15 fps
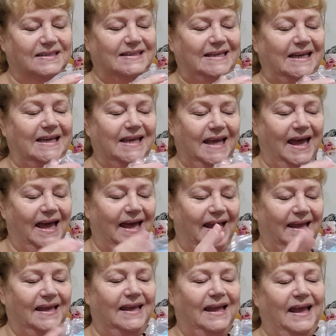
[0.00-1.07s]

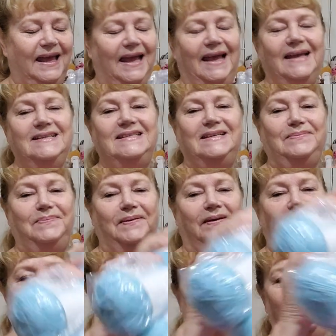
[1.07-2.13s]
DK
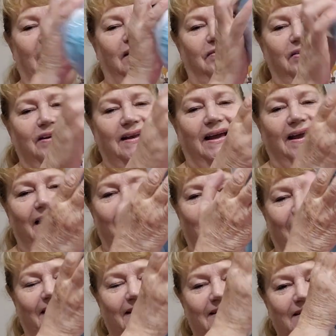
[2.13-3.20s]
anti-pilling everyday
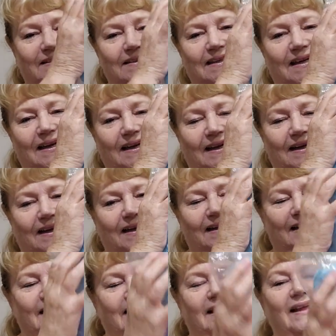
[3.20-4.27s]
yarn. Ta-da!
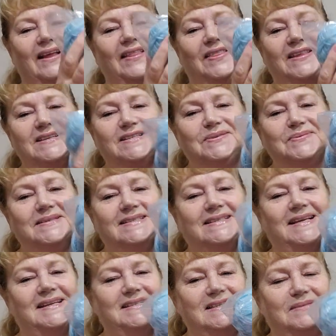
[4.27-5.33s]
This was
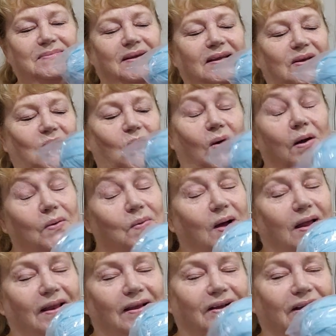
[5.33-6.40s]
sent to me quite a
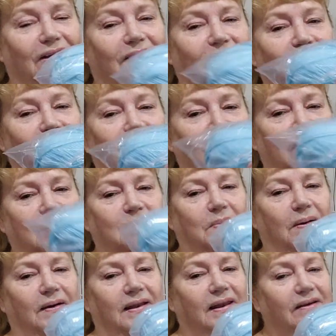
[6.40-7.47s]
while ago
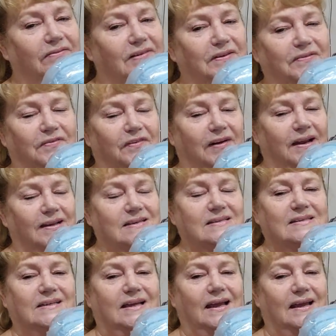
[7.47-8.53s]
by a lovely
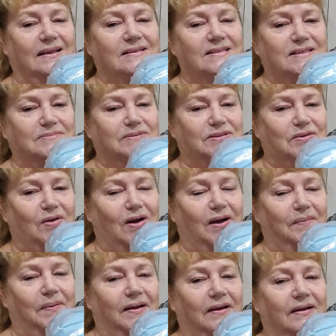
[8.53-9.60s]
friend and
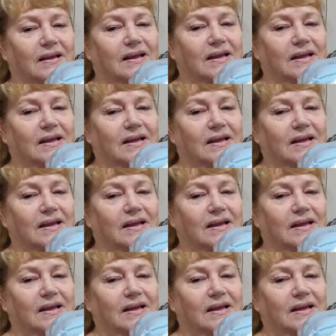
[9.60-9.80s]
subscriber,